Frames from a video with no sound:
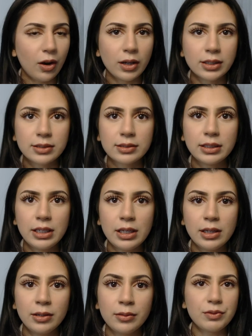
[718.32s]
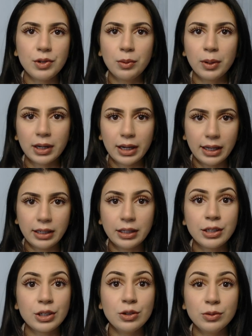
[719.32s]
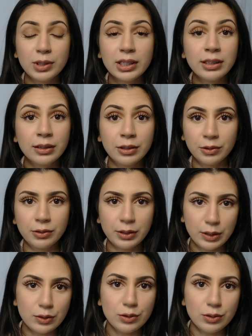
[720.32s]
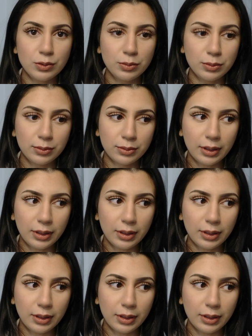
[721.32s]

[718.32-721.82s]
honestly, if you work at it, you can literally do